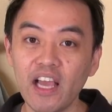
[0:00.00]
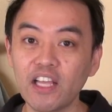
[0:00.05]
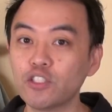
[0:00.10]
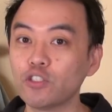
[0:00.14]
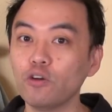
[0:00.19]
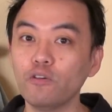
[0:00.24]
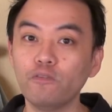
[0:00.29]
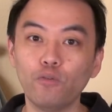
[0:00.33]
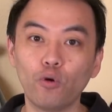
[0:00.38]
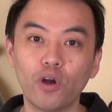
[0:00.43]
and
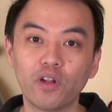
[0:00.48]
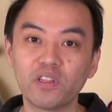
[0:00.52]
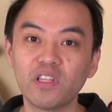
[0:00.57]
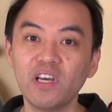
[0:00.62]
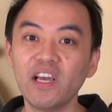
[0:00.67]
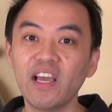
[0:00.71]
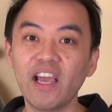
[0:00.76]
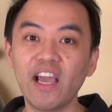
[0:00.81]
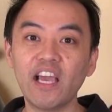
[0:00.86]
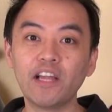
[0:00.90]
so forth.
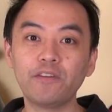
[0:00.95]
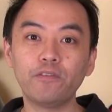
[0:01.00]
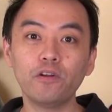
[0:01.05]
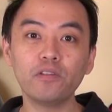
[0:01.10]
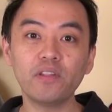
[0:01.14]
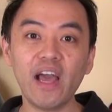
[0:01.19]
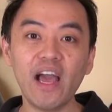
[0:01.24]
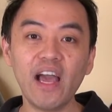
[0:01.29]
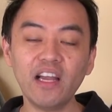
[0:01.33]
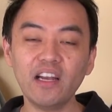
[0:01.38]
And
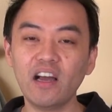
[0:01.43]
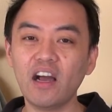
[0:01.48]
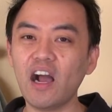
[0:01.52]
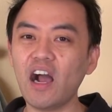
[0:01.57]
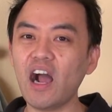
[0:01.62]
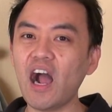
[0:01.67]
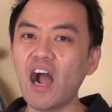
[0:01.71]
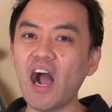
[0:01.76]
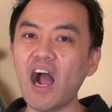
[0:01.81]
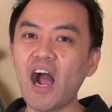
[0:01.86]
for that,
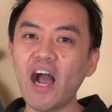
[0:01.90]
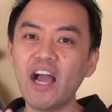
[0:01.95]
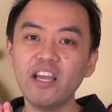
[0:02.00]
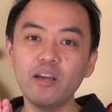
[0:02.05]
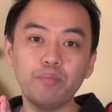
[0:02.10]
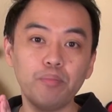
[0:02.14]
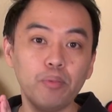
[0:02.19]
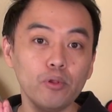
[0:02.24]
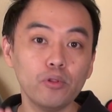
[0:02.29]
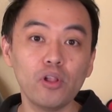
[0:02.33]
I
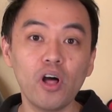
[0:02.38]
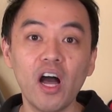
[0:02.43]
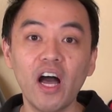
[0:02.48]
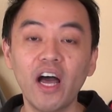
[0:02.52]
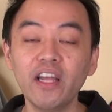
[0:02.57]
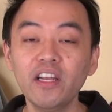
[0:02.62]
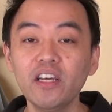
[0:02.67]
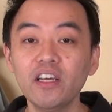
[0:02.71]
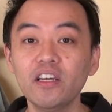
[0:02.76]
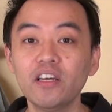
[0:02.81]

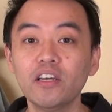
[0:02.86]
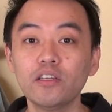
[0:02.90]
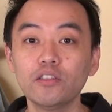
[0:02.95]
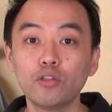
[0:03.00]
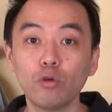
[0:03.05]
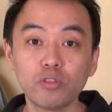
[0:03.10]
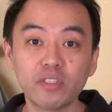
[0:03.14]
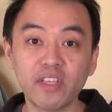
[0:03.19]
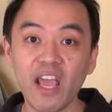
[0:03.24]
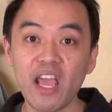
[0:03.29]
applaud
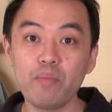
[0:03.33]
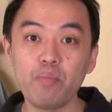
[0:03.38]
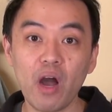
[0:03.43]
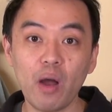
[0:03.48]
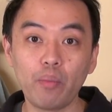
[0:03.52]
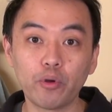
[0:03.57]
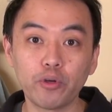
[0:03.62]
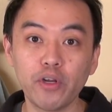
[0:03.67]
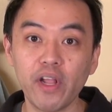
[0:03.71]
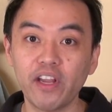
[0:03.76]
those
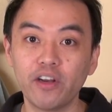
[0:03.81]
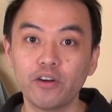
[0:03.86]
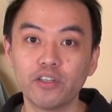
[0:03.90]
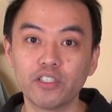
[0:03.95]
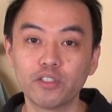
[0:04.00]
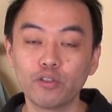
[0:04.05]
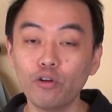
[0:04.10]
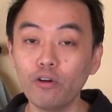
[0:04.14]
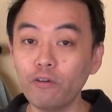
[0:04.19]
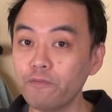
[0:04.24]
K-pop
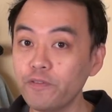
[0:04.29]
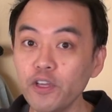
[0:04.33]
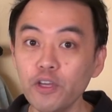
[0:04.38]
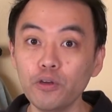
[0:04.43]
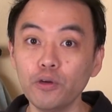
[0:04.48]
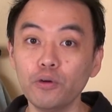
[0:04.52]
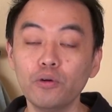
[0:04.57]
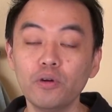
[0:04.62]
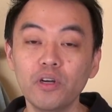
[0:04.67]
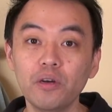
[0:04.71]
creators. There are a
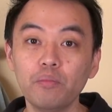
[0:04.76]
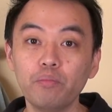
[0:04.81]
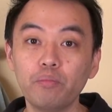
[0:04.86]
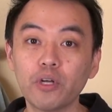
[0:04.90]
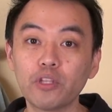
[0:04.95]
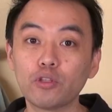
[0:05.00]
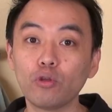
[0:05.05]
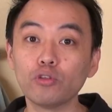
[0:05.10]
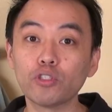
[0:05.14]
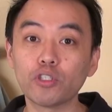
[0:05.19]
few,
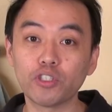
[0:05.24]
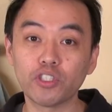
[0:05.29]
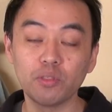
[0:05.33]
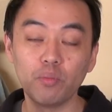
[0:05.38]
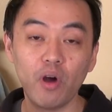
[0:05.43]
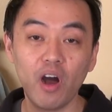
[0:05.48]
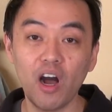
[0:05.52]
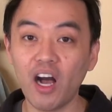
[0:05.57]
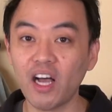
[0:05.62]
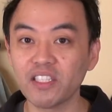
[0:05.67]
but those are
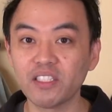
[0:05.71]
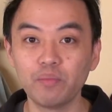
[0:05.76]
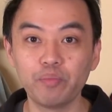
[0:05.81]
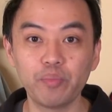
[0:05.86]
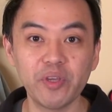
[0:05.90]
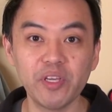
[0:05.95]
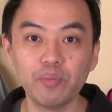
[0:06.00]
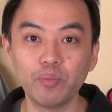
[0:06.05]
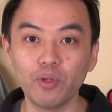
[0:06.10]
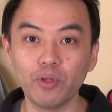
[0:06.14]
some awesome
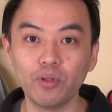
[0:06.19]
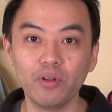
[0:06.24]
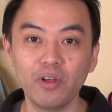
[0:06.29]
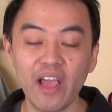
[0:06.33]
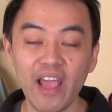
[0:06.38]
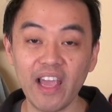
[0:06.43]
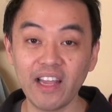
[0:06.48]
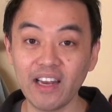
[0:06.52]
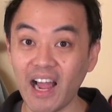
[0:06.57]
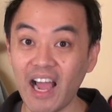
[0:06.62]
people,
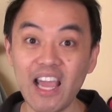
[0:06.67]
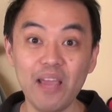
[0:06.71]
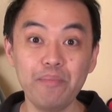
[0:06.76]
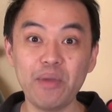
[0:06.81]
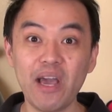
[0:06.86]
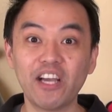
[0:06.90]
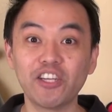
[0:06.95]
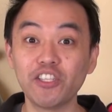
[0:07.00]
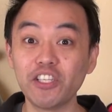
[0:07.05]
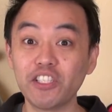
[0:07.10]
and I
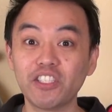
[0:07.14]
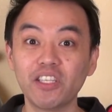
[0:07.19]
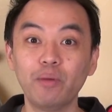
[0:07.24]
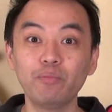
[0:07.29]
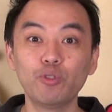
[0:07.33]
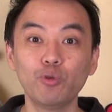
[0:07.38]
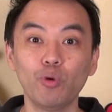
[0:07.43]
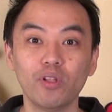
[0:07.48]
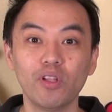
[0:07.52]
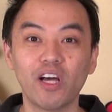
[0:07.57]
am actually
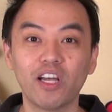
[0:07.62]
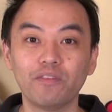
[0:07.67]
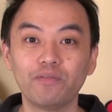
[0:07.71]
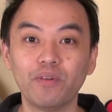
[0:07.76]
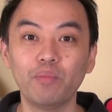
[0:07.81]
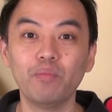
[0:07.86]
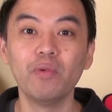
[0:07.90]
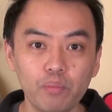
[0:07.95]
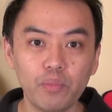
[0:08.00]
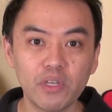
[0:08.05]
subbed to a lot of
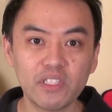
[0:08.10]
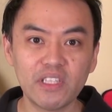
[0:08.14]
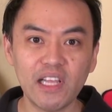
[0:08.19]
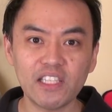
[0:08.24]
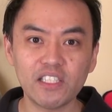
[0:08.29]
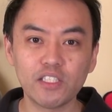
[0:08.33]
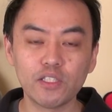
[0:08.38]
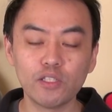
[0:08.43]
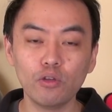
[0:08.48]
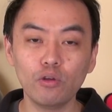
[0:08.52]
them. But
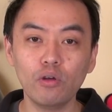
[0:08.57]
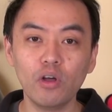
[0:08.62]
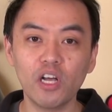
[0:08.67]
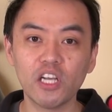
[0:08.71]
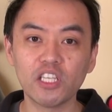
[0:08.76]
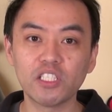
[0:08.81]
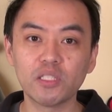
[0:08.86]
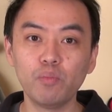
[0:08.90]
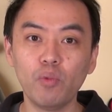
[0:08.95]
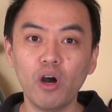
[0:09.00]
that's still
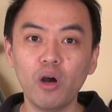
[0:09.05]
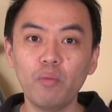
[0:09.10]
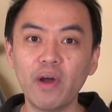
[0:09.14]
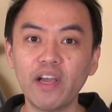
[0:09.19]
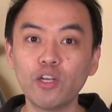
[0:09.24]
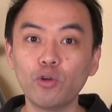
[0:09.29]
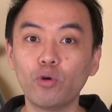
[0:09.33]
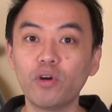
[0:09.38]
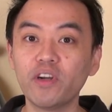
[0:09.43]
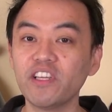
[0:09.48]
a small
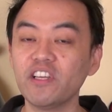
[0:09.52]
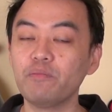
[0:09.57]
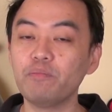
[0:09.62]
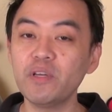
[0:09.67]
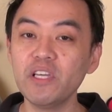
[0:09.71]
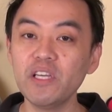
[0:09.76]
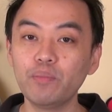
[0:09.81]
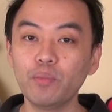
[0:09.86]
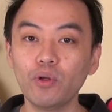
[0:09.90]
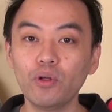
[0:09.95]
minority of
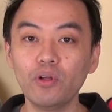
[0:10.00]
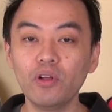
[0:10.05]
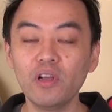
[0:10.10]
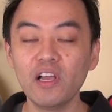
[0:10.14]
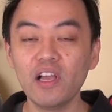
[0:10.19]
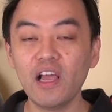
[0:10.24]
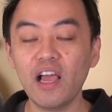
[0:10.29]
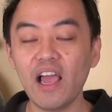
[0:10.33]
people,